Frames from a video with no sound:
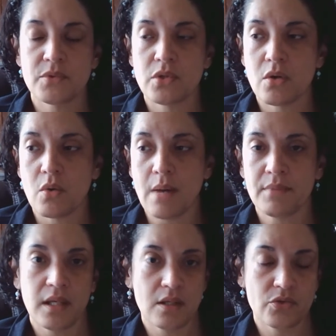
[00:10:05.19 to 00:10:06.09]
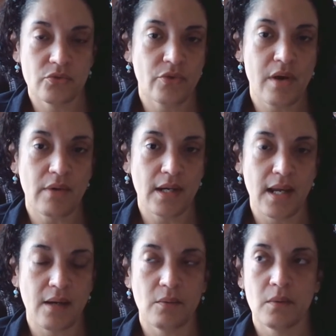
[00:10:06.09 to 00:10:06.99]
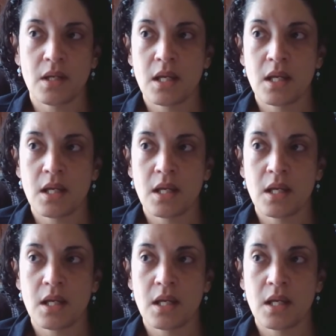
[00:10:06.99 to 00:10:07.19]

So I'm cancer free right now,